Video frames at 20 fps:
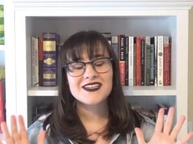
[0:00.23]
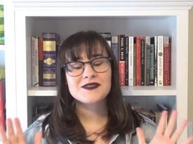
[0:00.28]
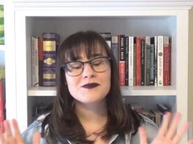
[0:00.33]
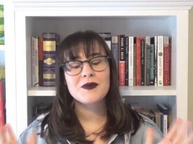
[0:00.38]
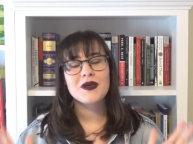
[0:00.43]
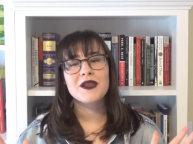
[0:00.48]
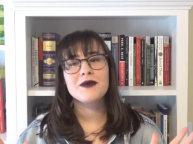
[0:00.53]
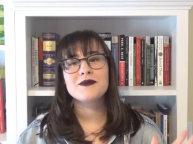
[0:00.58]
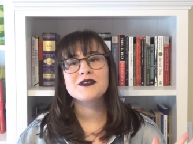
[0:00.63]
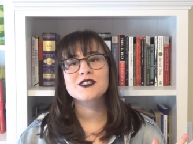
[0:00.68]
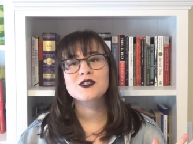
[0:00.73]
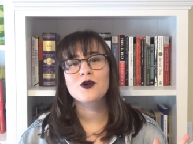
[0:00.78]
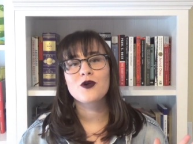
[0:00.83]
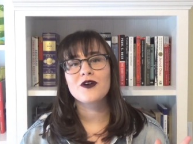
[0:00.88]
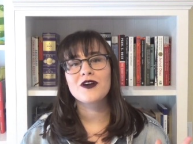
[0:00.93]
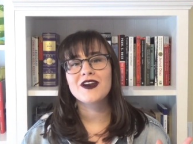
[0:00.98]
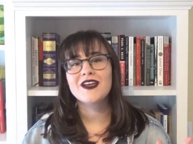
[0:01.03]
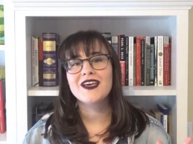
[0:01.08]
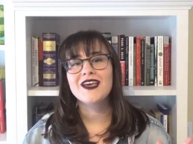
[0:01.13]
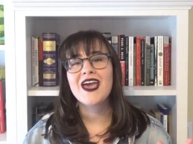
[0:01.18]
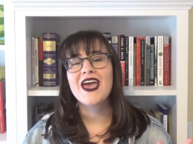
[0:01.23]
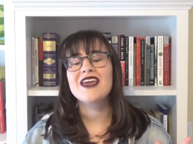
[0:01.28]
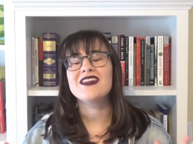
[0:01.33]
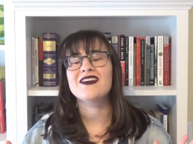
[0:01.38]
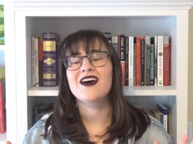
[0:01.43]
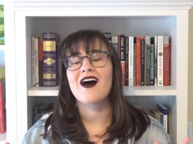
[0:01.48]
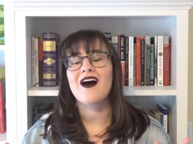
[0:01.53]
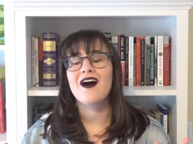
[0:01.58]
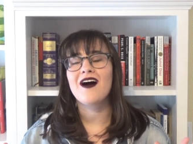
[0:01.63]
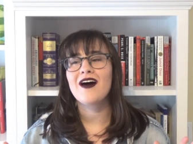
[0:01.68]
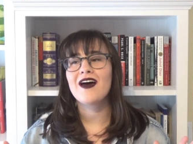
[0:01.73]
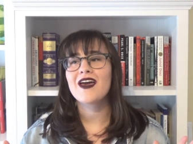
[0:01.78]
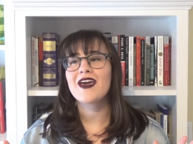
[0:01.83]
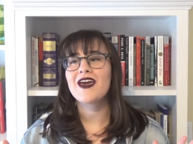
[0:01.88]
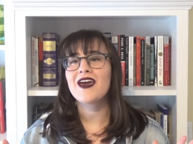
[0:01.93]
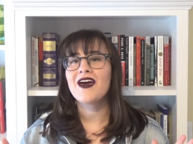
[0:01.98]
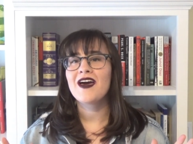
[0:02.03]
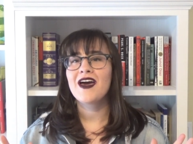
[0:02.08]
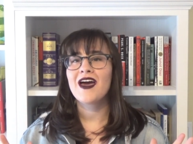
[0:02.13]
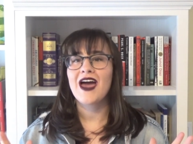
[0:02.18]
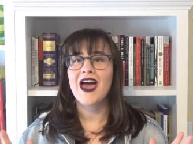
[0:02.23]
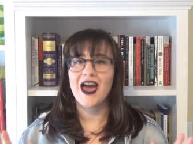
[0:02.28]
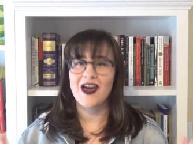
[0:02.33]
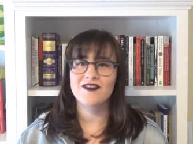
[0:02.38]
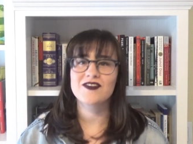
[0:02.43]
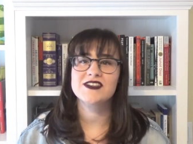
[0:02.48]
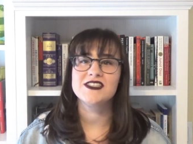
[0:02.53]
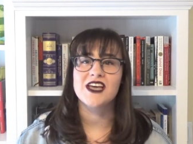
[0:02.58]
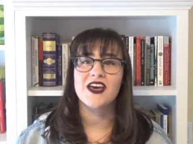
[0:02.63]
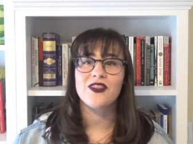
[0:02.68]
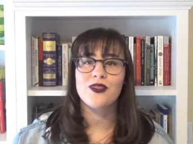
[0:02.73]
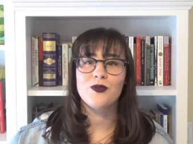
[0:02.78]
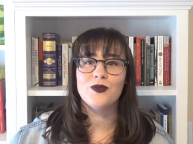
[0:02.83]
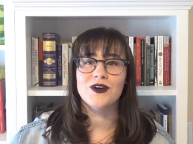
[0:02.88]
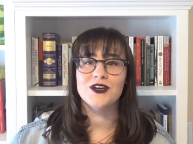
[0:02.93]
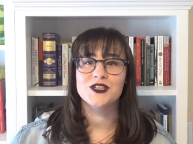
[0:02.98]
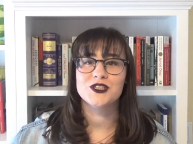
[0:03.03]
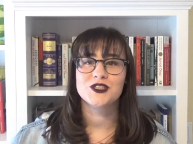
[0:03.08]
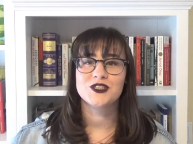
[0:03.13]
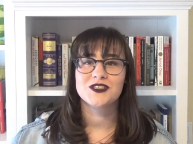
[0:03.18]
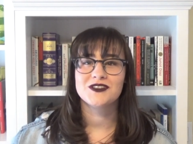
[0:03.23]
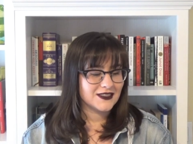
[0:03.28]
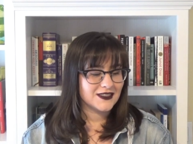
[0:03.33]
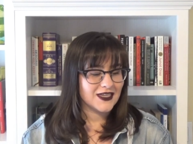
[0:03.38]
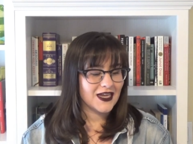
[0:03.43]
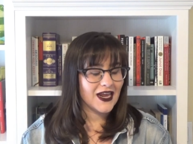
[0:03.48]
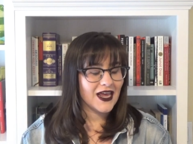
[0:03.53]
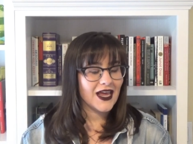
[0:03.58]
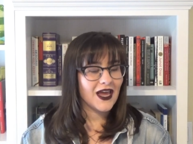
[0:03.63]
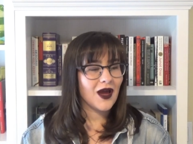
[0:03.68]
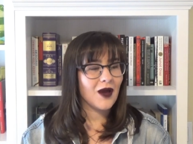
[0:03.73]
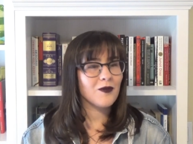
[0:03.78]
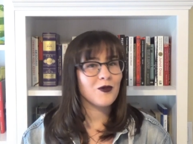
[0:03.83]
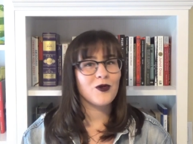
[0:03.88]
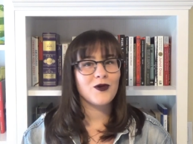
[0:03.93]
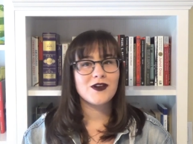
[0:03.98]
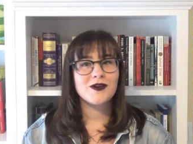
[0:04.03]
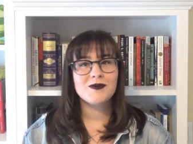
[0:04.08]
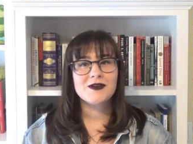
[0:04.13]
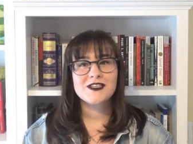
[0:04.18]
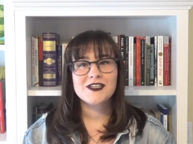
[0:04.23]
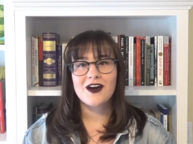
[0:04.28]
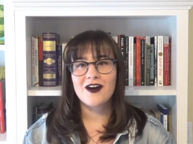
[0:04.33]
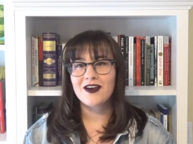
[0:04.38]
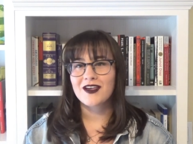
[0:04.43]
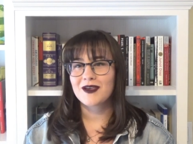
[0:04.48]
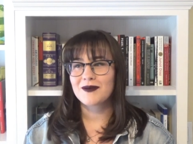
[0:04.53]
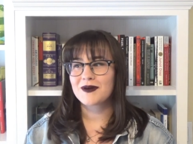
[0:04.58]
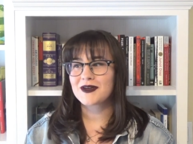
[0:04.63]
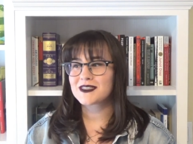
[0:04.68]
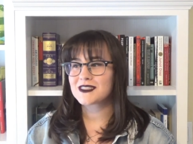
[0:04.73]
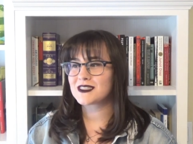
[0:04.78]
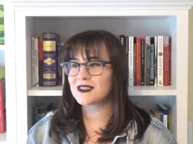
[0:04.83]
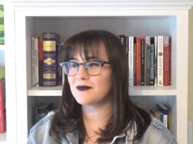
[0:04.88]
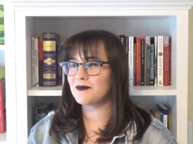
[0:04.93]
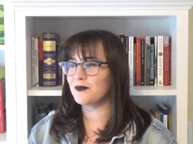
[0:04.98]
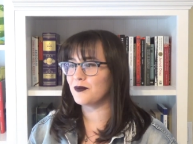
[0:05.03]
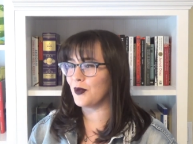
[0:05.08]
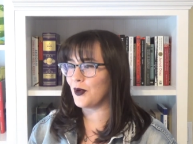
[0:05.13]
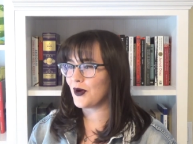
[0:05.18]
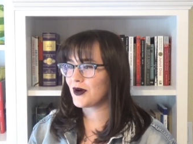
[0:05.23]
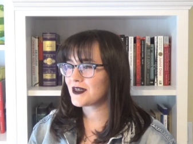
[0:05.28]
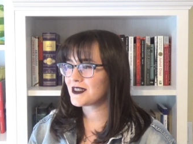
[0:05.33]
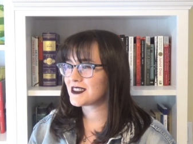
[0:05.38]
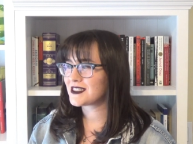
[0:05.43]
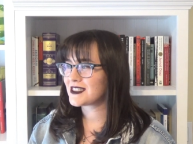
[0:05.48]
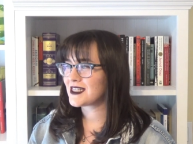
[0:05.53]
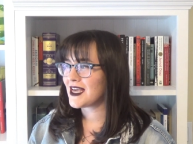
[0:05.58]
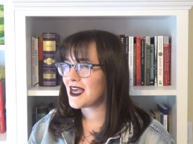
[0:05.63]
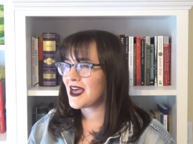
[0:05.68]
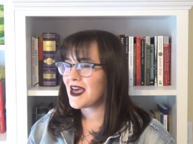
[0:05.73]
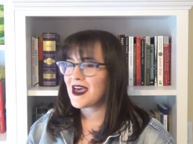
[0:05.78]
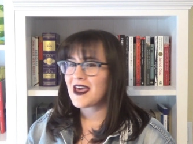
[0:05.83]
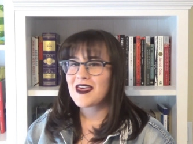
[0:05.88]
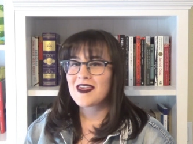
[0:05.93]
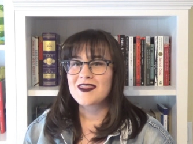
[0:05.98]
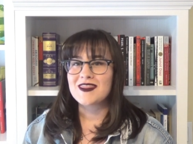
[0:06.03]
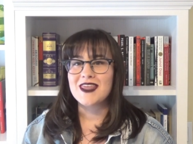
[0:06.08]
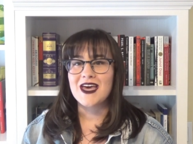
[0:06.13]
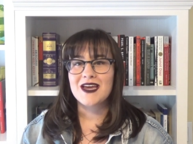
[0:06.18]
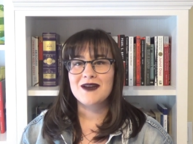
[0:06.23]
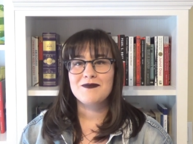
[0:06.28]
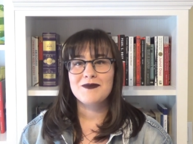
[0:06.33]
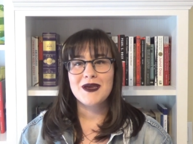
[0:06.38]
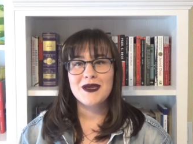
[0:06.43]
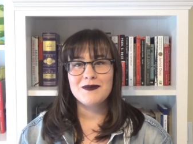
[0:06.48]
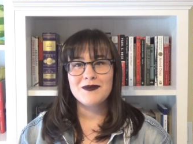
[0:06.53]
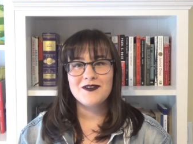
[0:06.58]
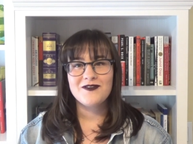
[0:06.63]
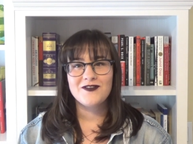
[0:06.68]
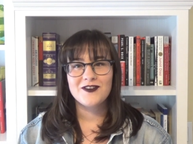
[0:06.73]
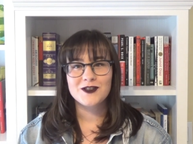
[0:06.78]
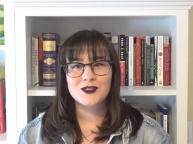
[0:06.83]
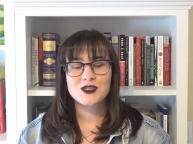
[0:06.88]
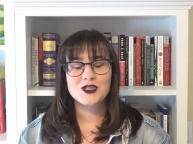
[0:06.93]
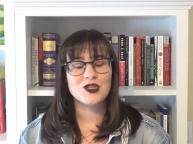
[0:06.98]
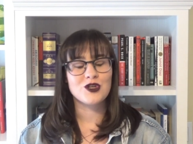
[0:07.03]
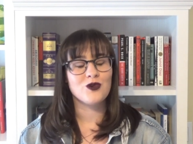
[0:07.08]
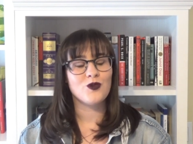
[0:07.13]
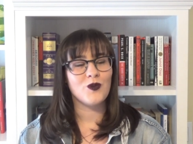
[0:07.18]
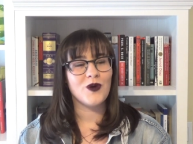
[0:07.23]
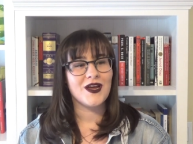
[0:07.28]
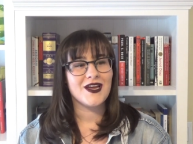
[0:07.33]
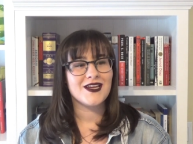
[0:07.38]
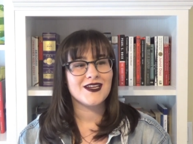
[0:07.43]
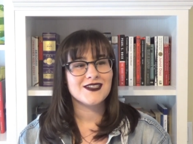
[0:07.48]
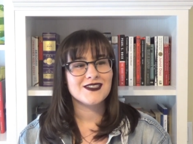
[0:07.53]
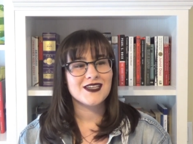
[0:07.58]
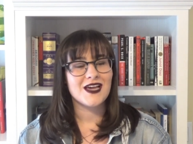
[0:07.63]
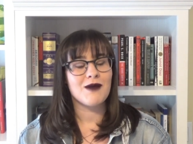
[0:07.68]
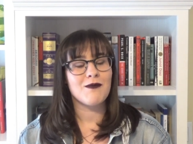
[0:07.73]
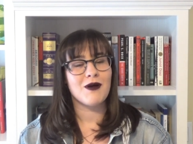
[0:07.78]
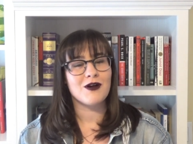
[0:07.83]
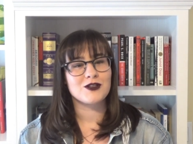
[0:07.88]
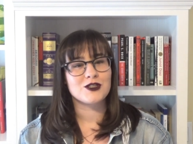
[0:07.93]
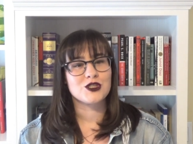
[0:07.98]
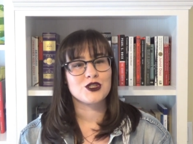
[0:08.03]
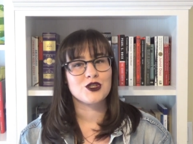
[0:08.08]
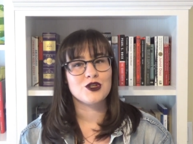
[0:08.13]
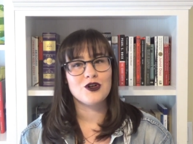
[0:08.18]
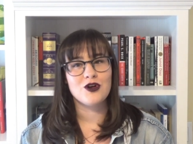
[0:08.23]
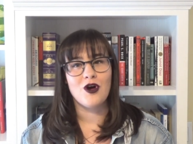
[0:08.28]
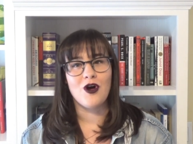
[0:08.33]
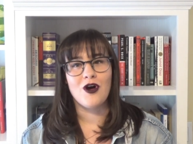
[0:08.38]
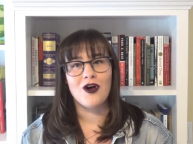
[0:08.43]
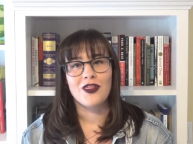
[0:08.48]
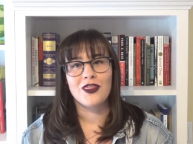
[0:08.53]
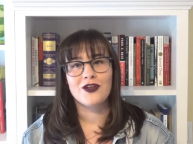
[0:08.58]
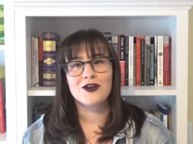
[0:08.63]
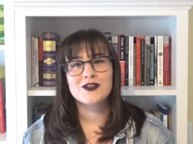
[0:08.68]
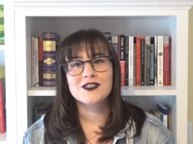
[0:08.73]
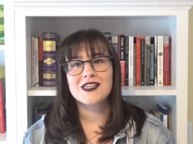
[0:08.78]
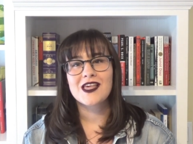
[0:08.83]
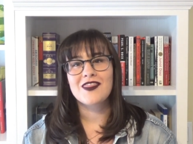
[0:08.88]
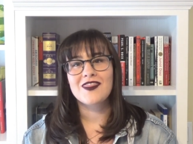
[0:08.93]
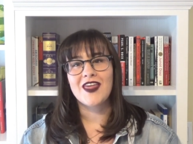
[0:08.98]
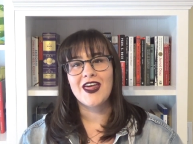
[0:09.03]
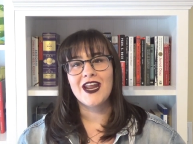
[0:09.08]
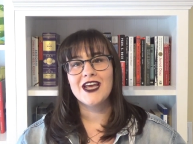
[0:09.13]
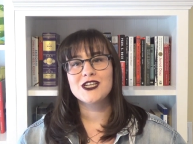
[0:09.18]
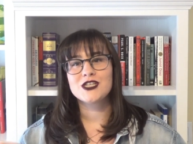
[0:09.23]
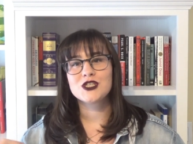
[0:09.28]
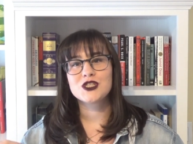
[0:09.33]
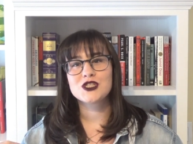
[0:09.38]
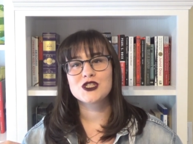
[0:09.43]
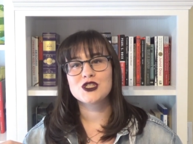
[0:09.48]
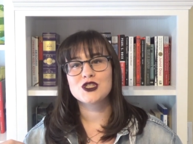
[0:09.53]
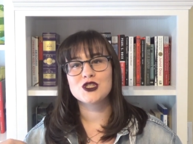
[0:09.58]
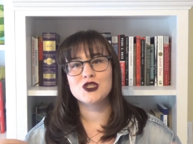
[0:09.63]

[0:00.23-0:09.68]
my name is Courtney and I have a death wish. Today I'm going to be talking about some books that made me feel certain ways about certain authors that I just